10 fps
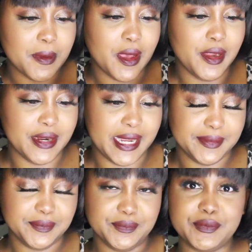Alright,
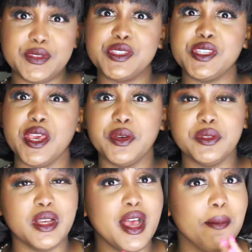
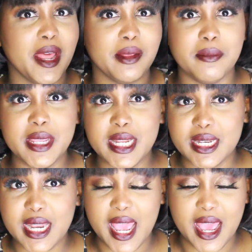so about 1.5
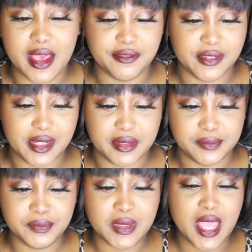minutes
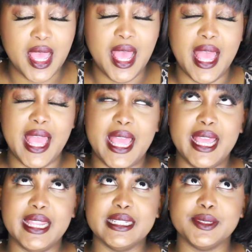in,
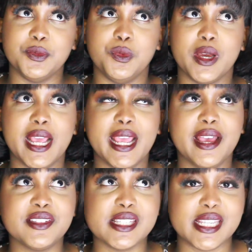and what I
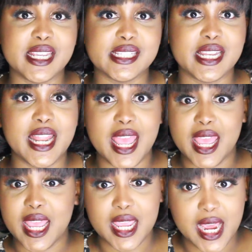have to say is that
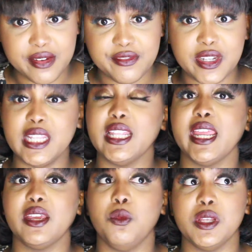A, I really
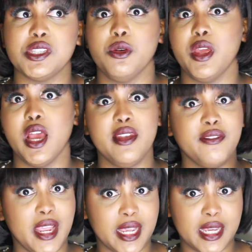like what's going on
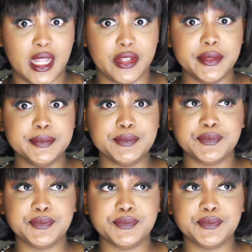via color.